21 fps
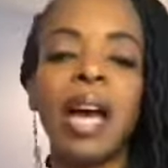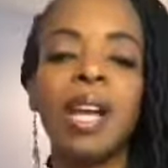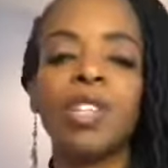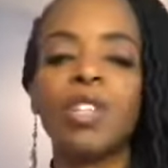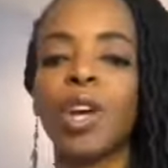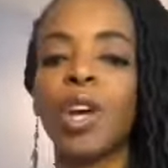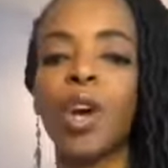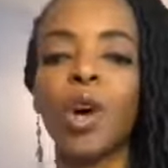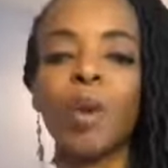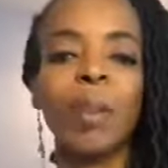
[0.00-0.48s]
So I
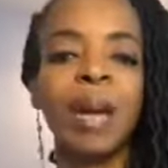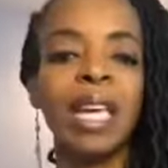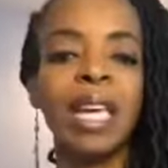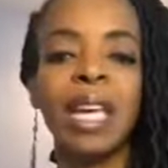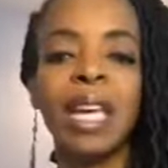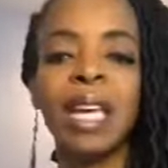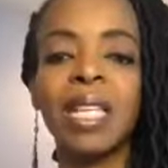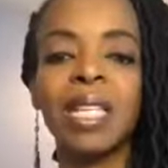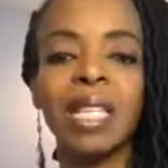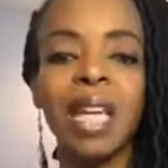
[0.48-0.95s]
got my
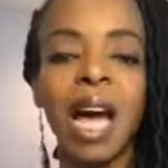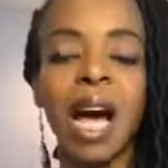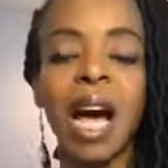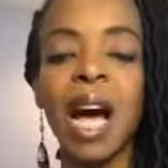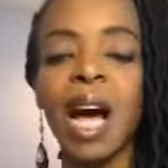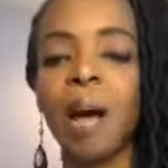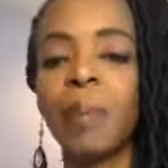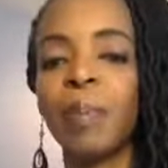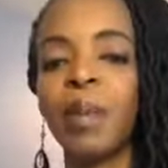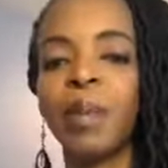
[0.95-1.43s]
kids
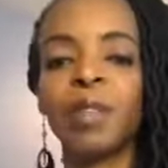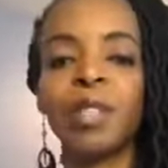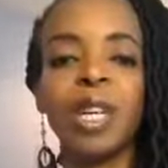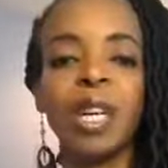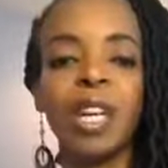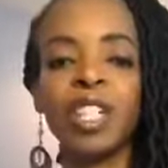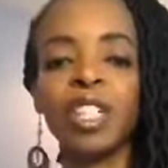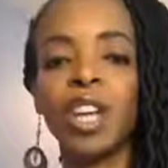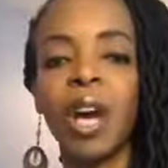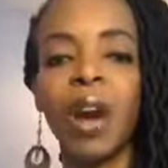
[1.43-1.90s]
up, you know, take
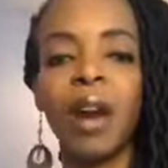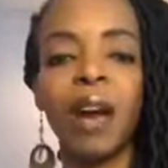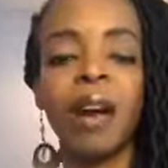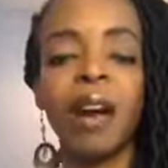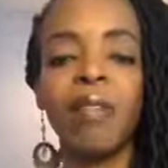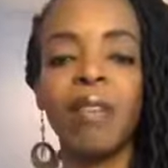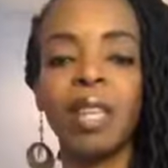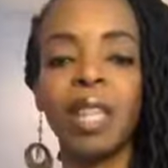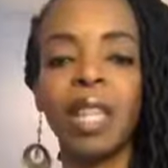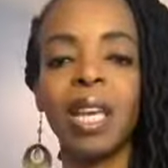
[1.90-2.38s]
a shower and
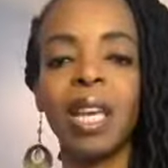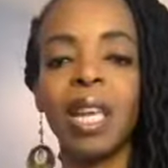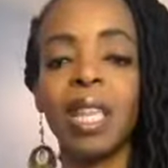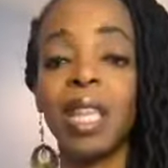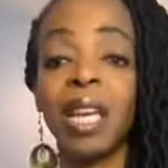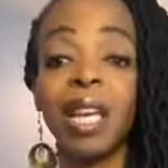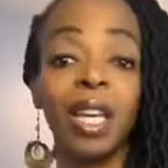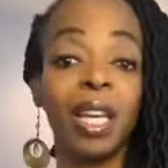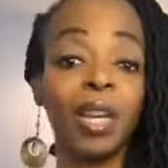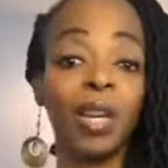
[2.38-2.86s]
everything.
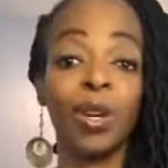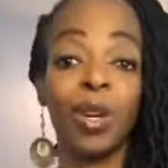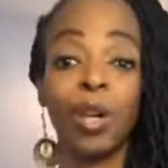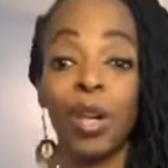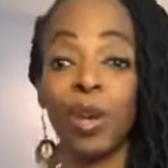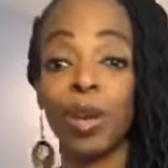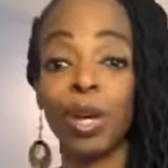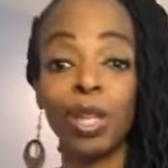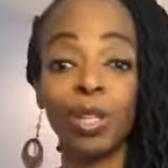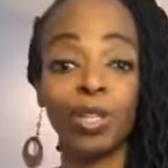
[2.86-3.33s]
They're, you know,
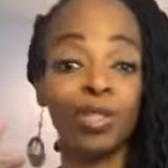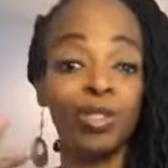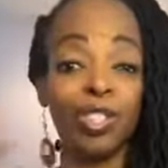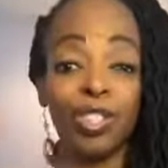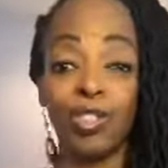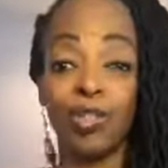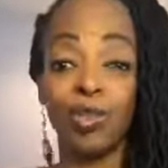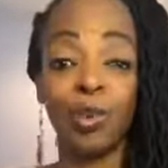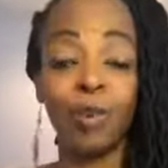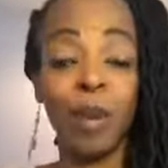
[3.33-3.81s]
learning to just
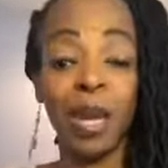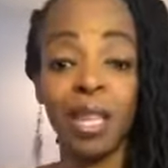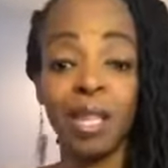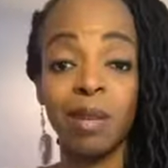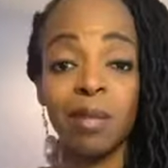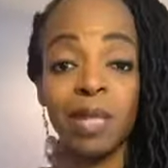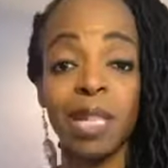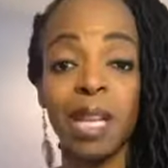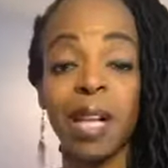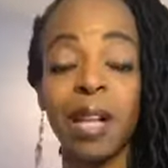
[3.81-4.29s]
do it by
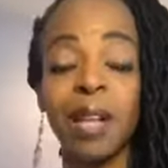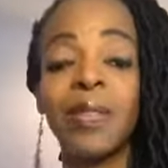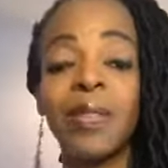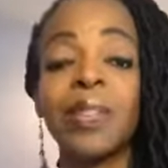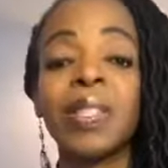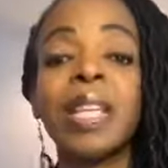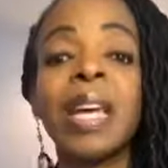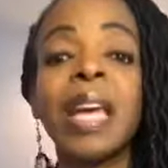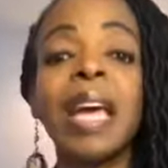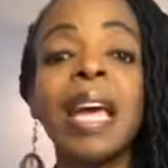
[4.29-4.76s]
themselves.